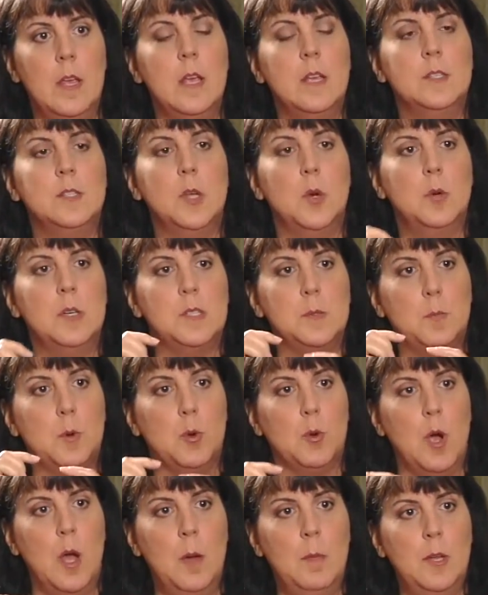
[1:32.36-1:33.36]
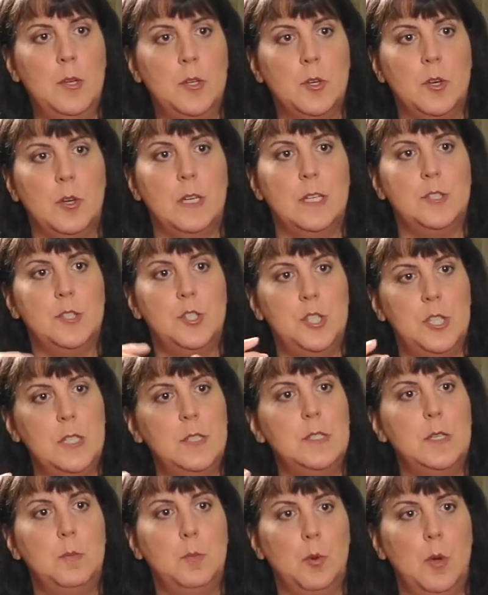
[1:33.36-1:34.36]
So a spirometer is
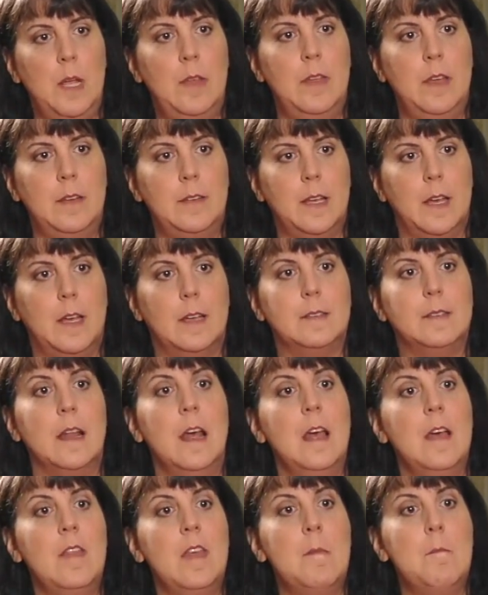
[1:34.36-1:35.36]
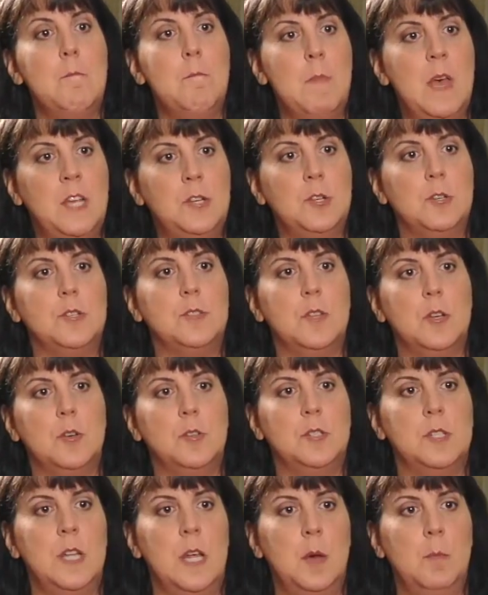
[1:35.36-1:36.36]
just a breathing test that measures
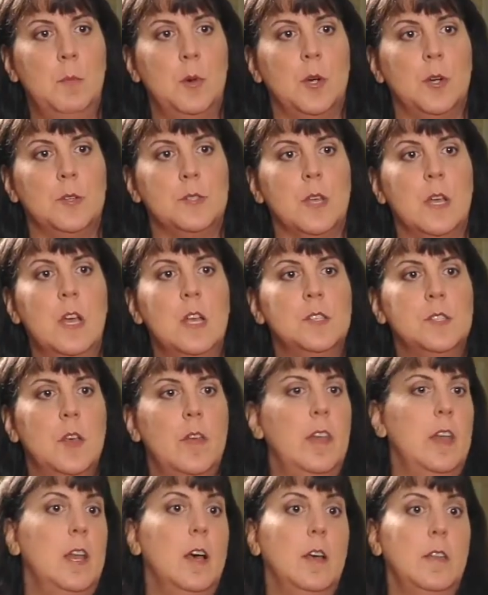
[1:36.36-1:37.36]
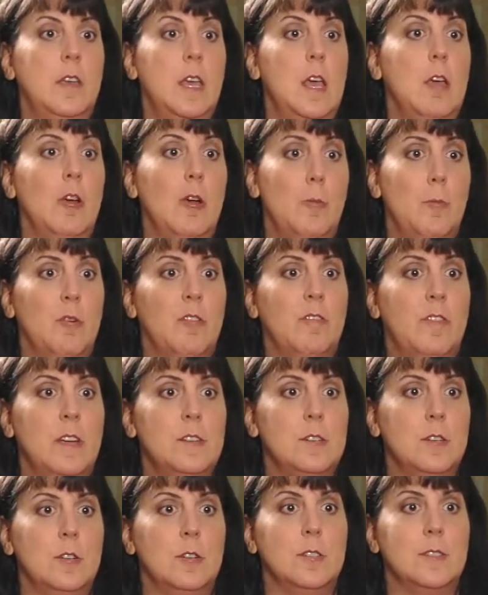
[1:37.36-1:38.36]
those numbers so that healthcare
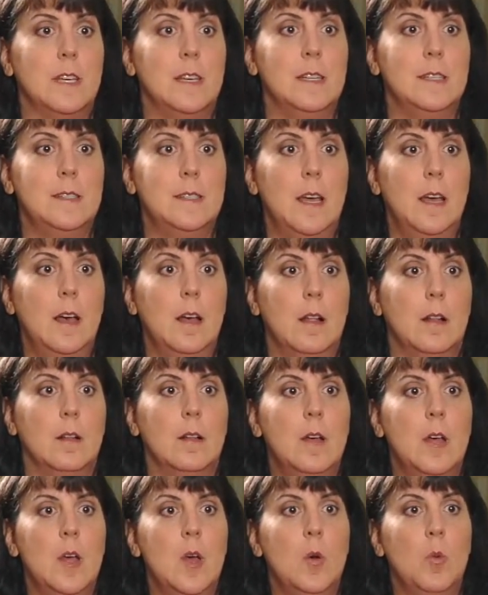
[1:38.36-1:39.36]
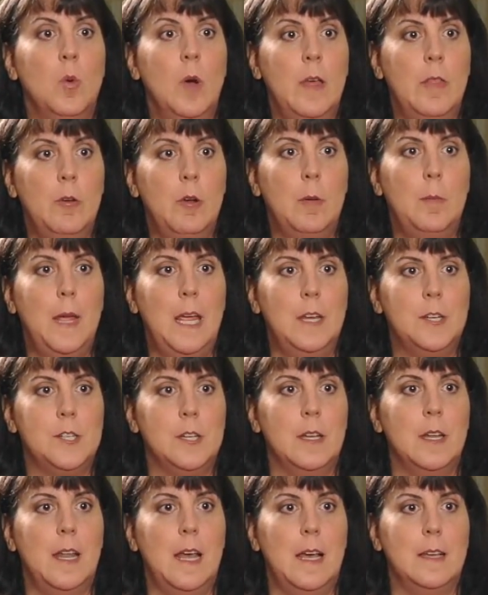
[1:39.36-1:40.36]
professionals can tell whether a
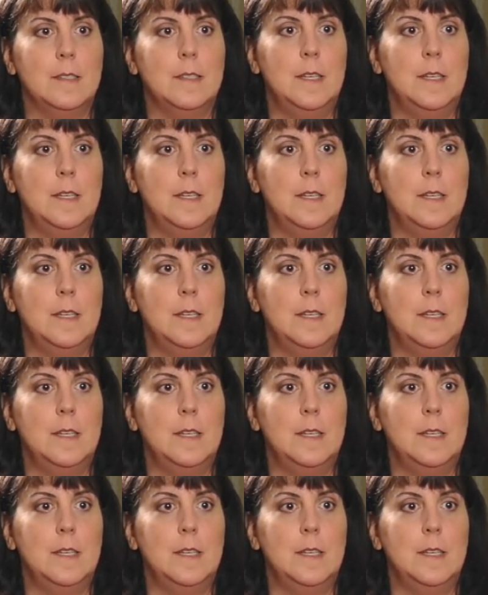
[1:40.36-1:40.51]
patient has